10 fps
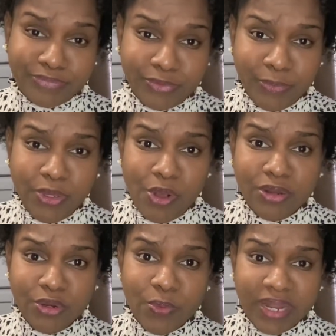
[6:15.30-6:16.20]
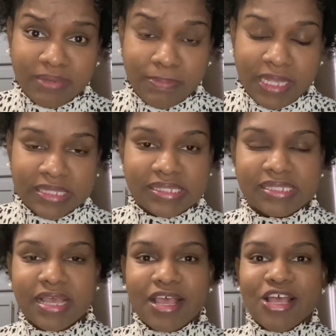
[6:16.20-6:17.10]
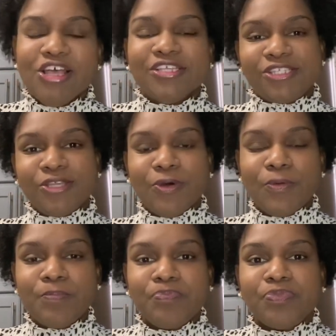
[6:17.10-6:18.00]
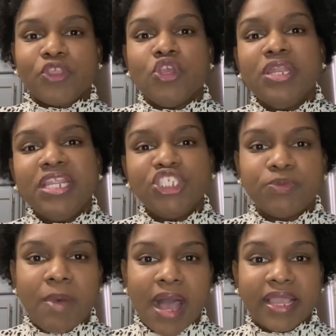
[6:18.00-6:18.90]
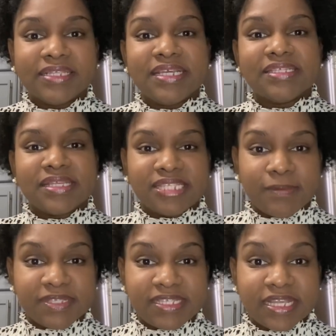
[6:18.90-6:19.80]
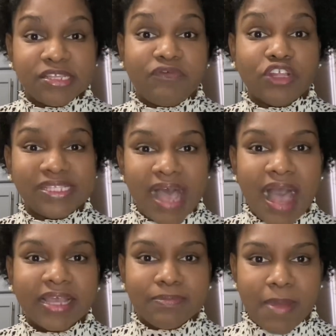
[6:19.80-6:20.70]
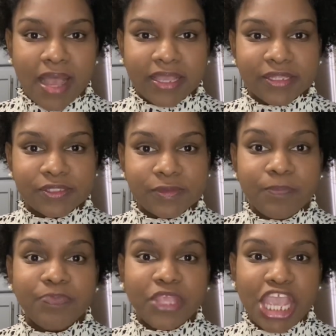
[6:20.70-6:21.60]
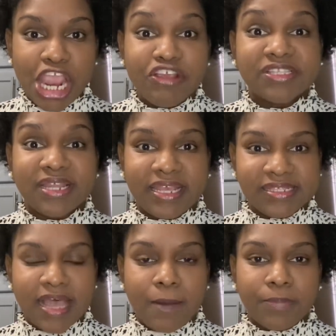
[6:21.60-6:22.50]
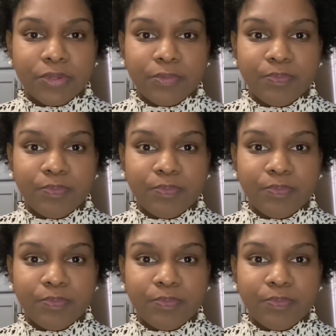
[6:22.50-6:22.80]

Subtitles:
we all know what it means. So your niche market is a subset of your target market. Here is an example.